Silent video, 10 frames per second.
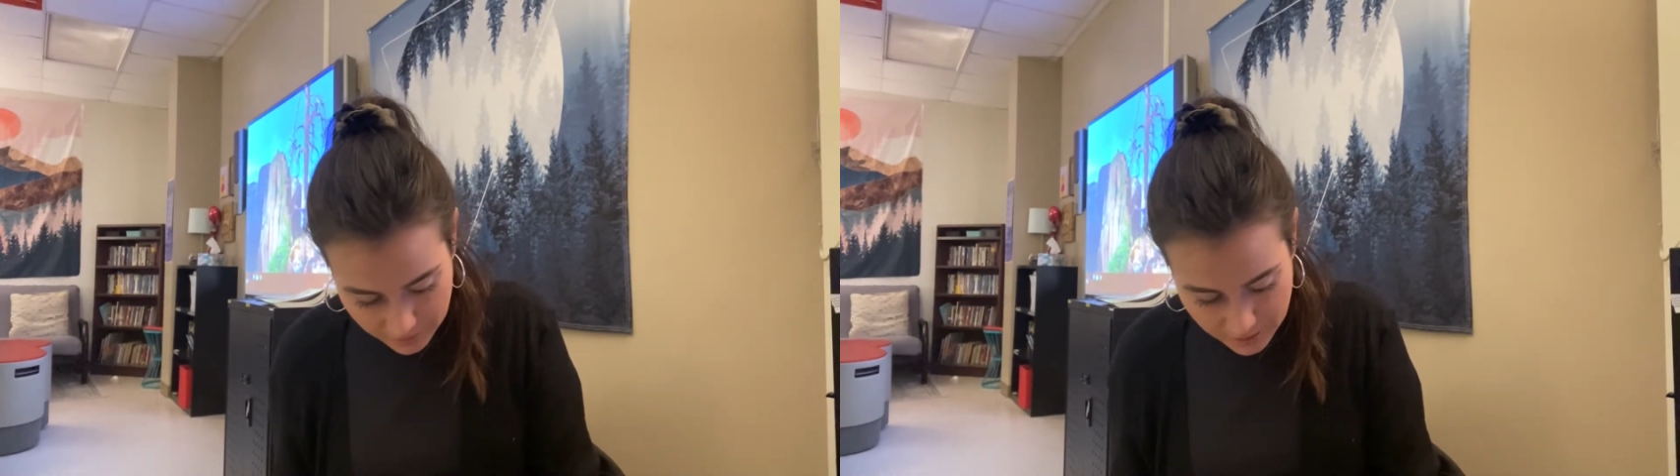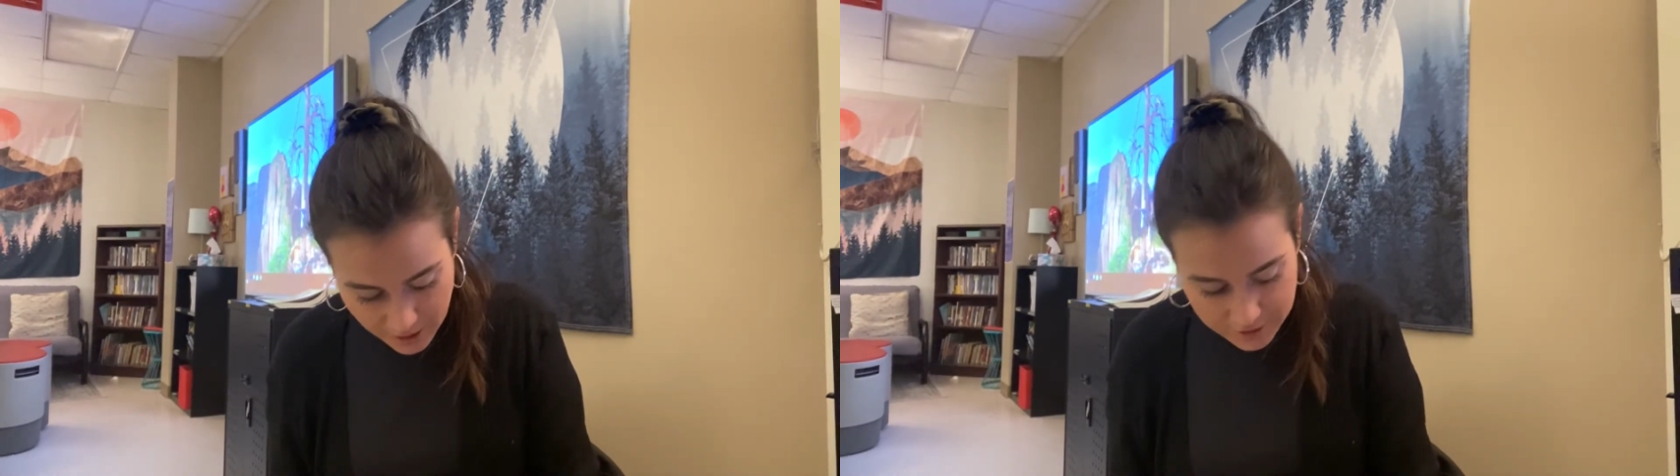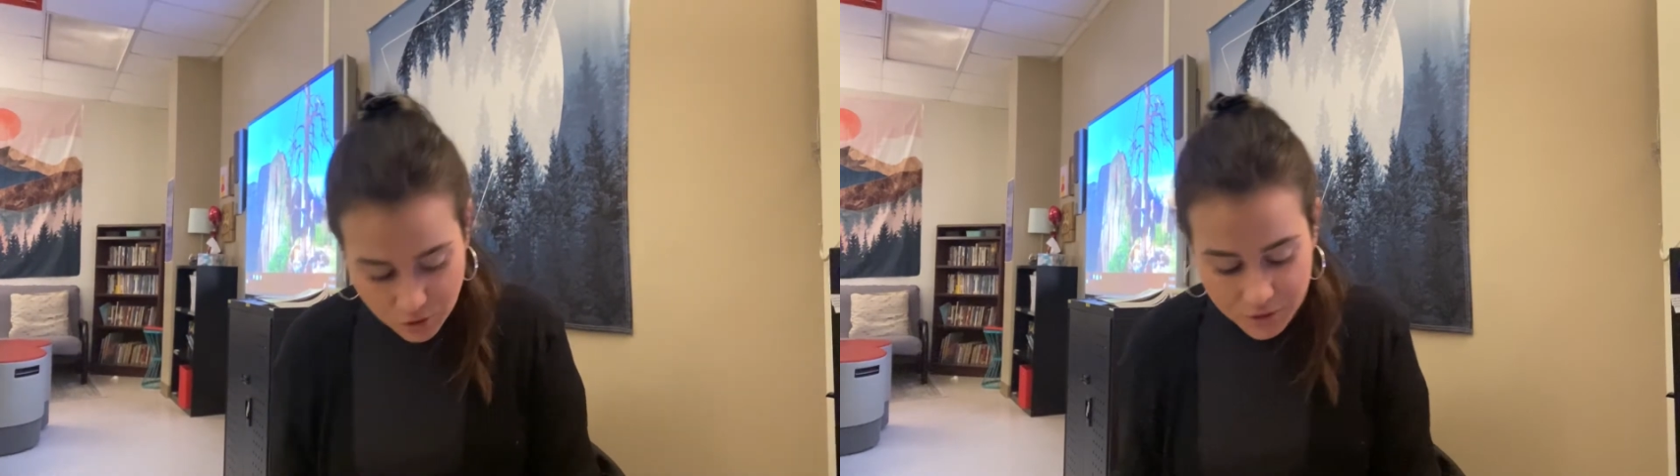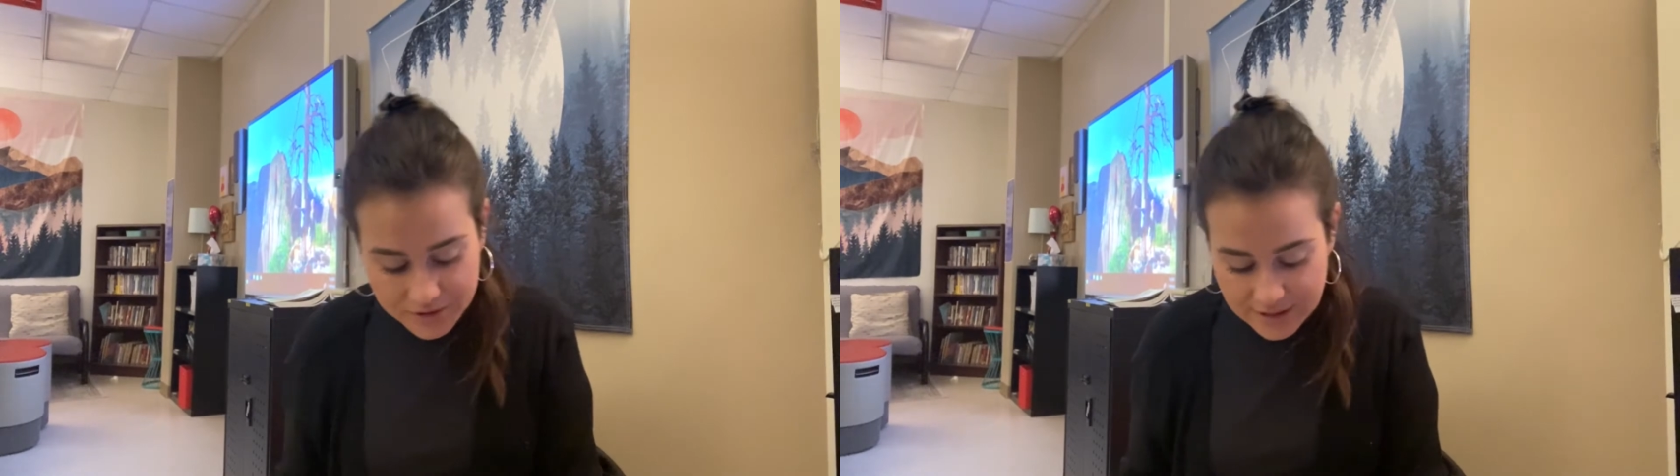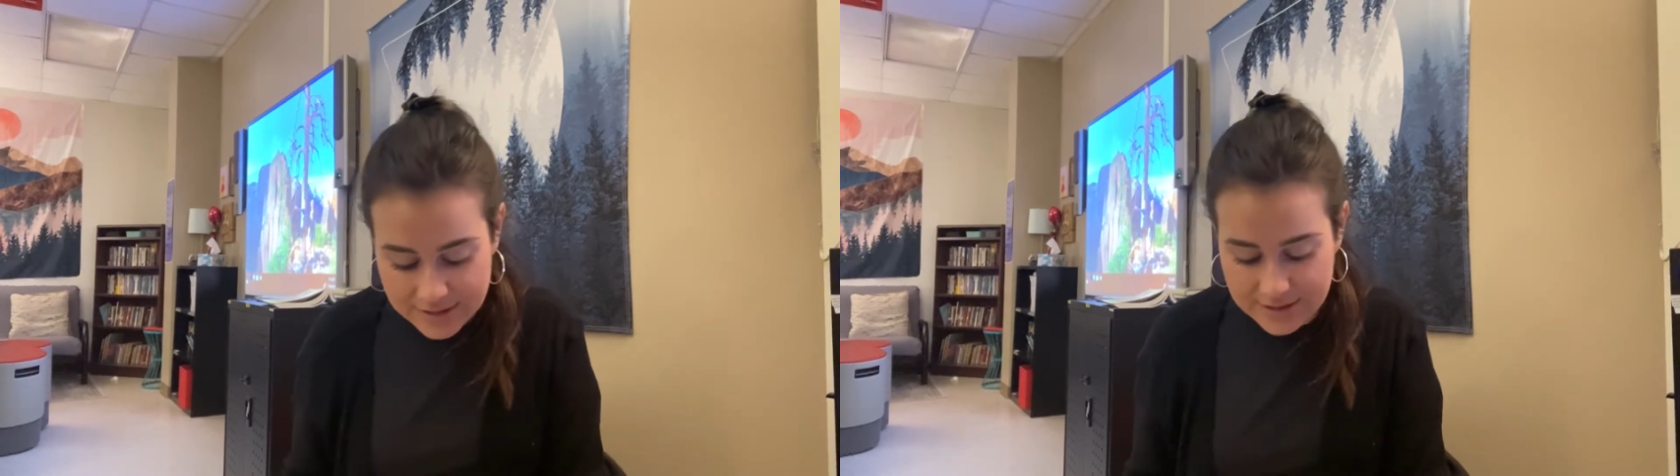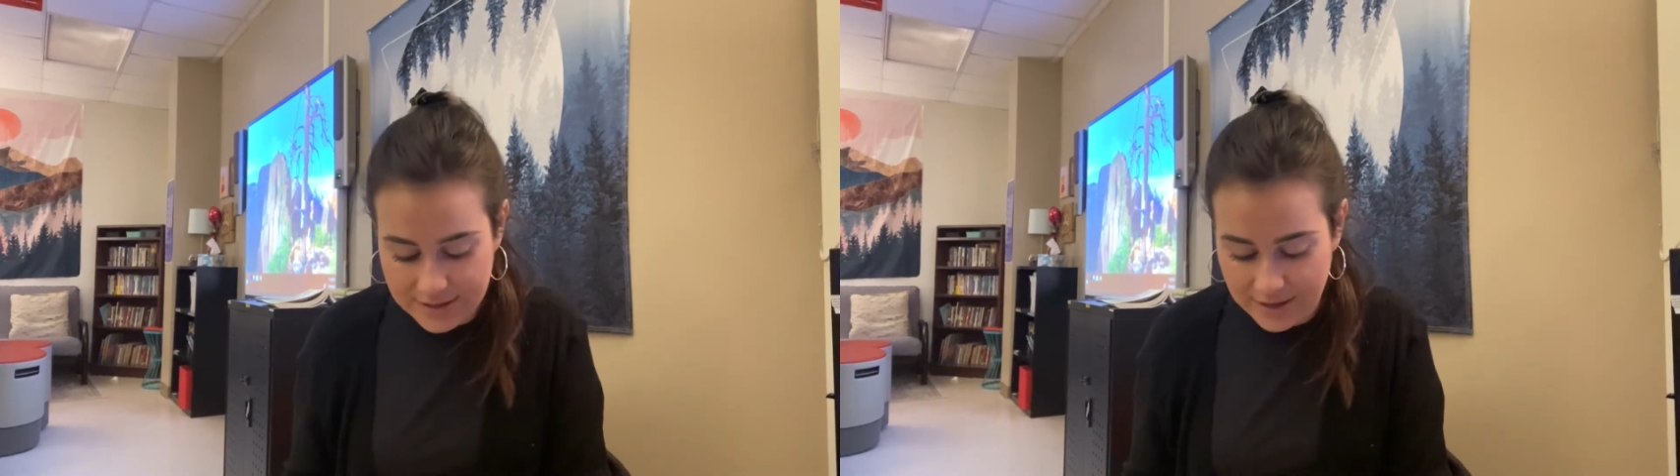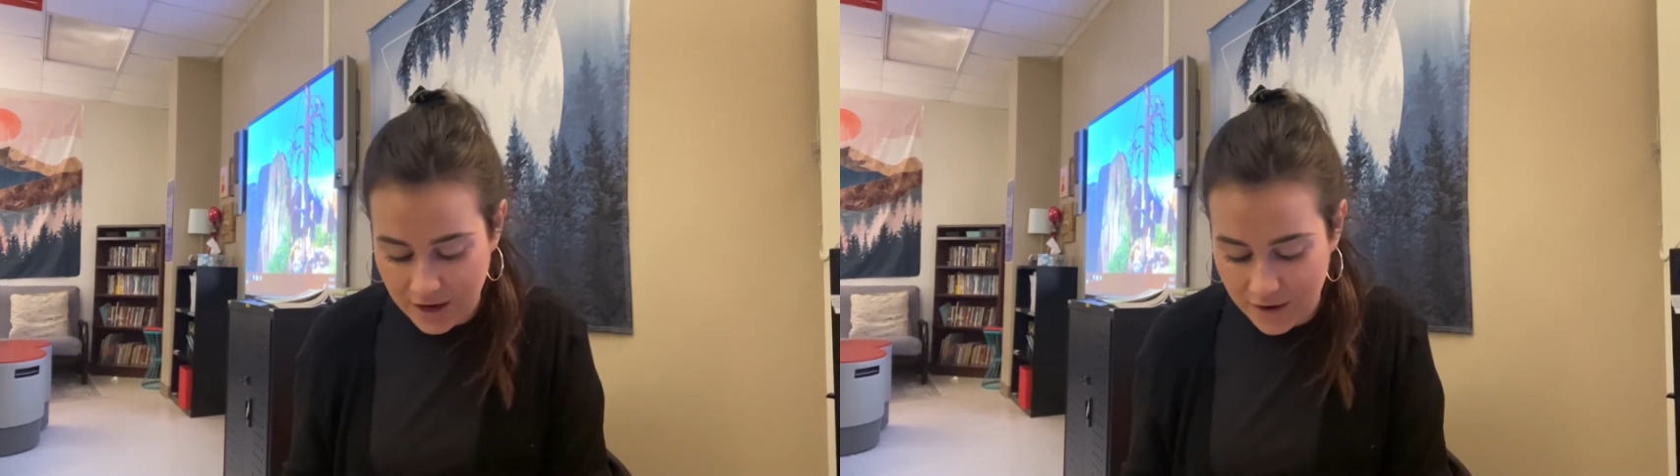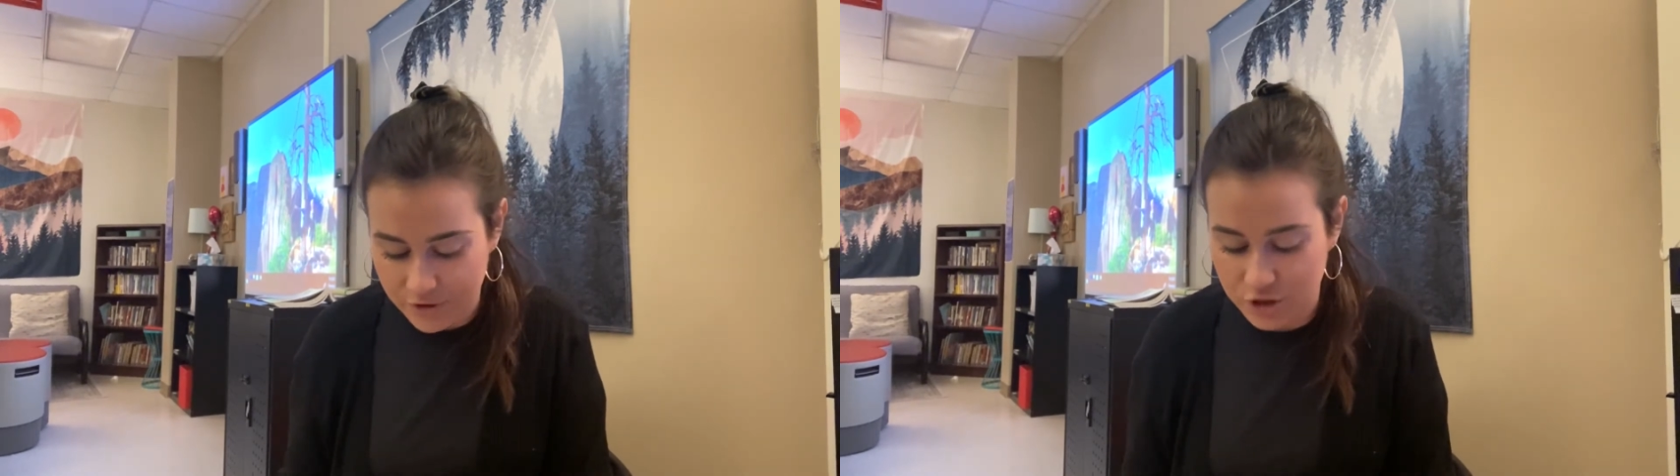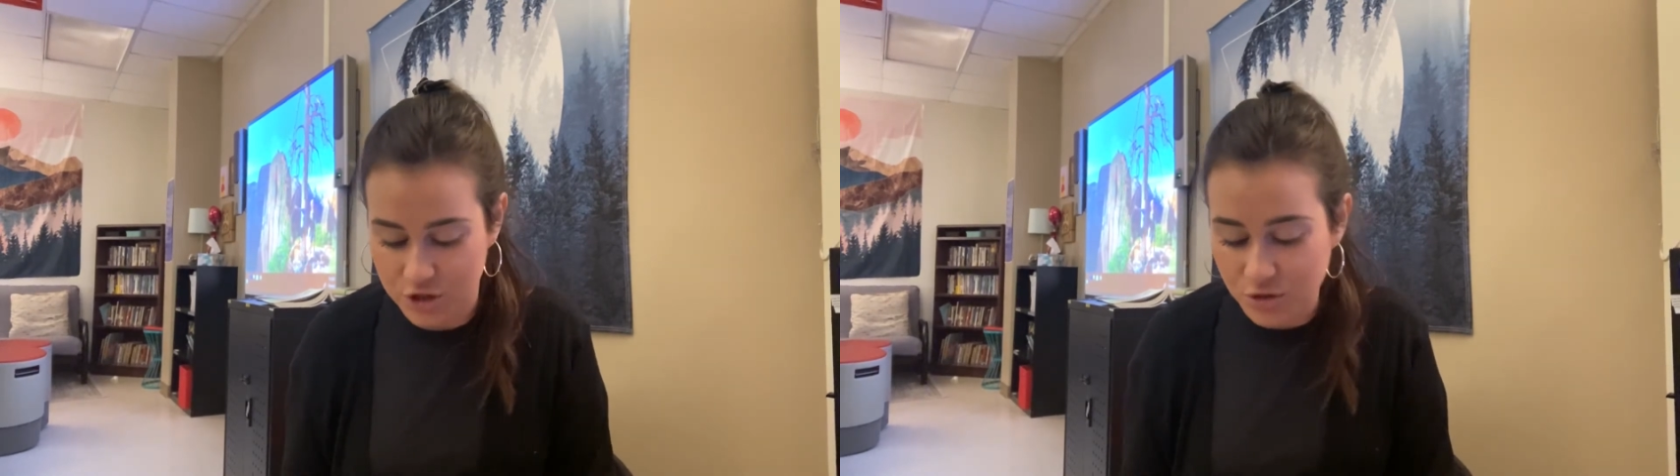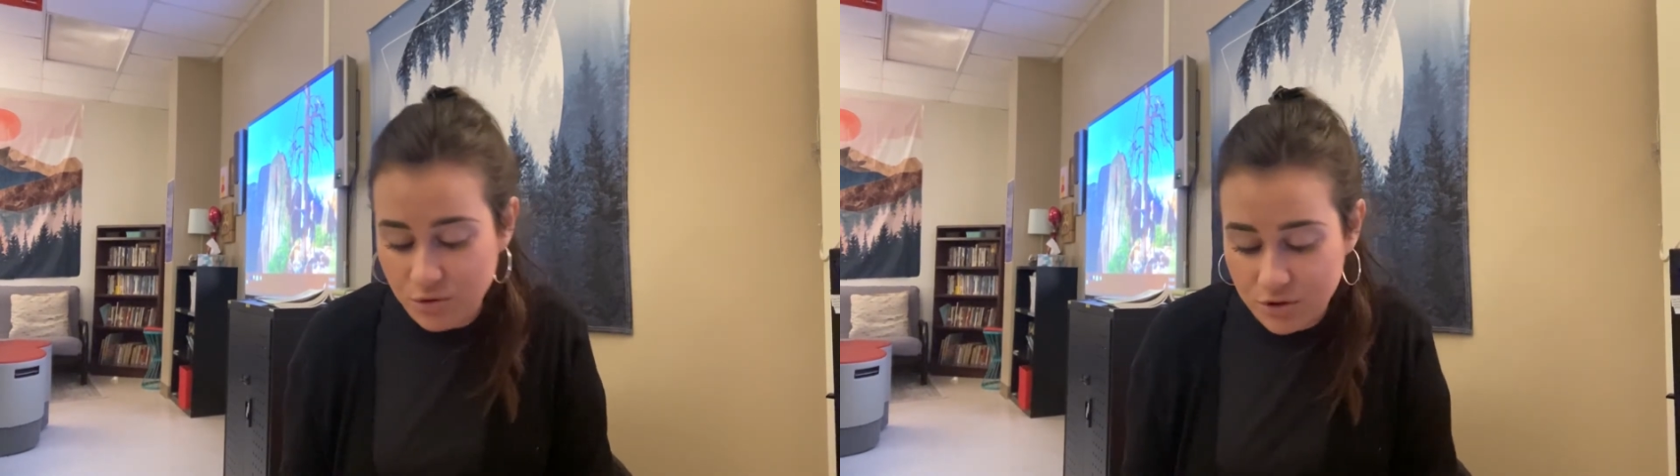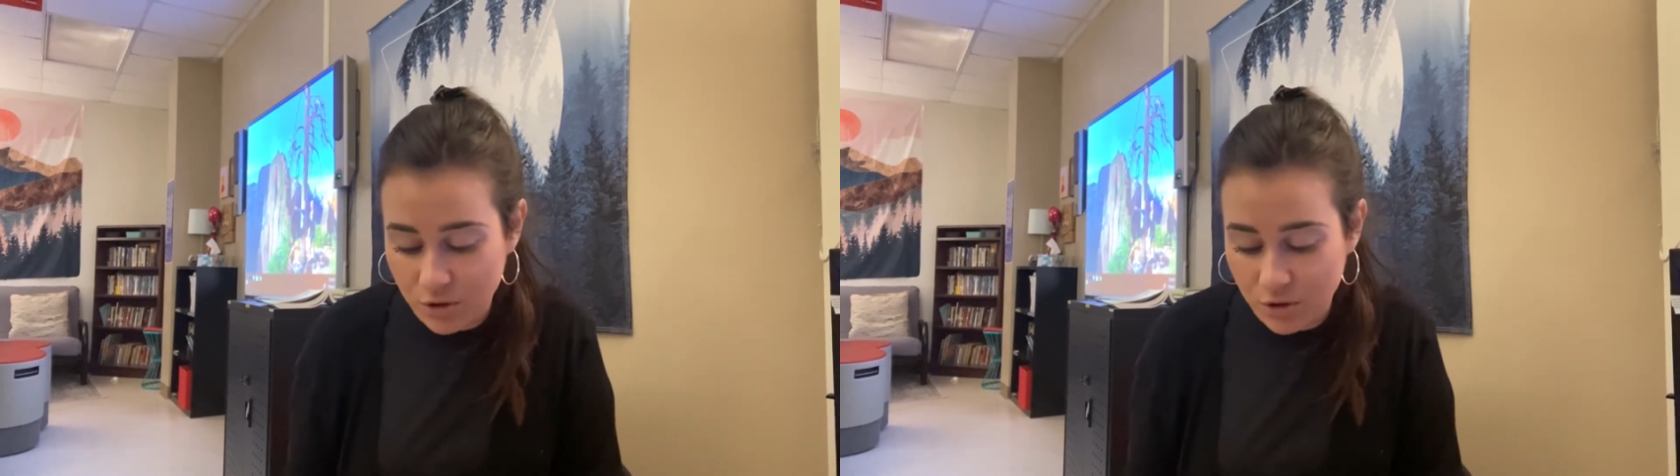I told Kit to take off his shoes